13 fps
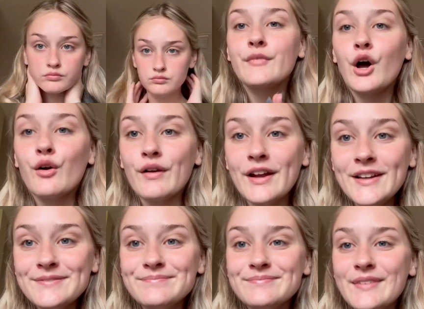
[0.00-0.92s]
All
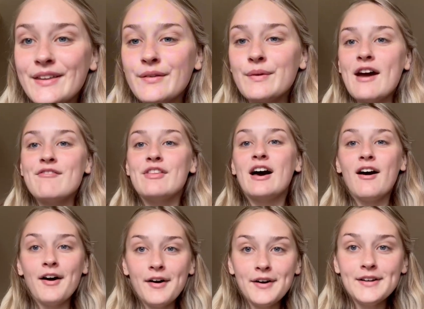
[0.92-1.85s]
right, now that we have that
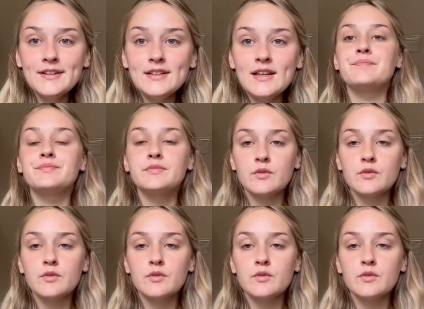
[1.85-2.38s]
on,